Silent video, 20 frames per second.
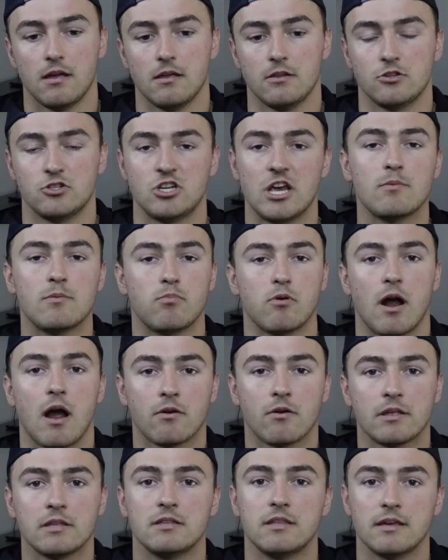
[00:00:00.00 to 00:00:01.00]
Jake
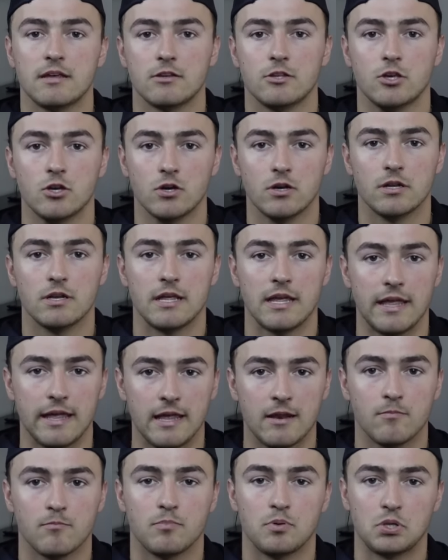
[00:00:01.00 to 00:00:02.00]
Browning did good
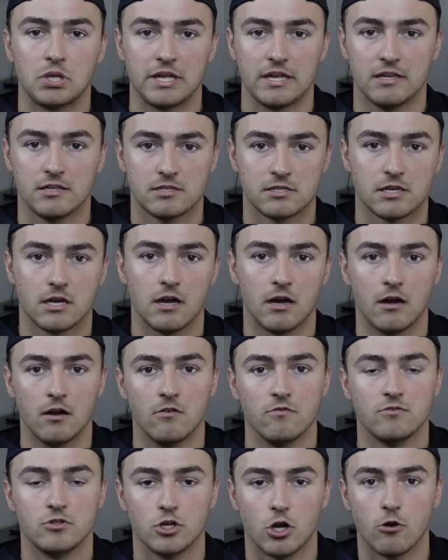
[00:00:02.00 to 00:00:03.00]
in place
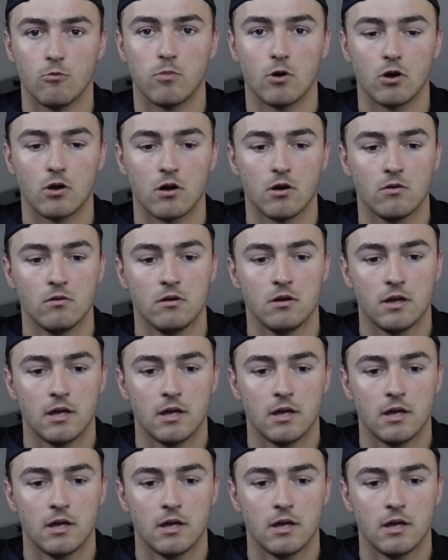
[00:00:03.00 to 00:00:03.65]
of Joe Burrow,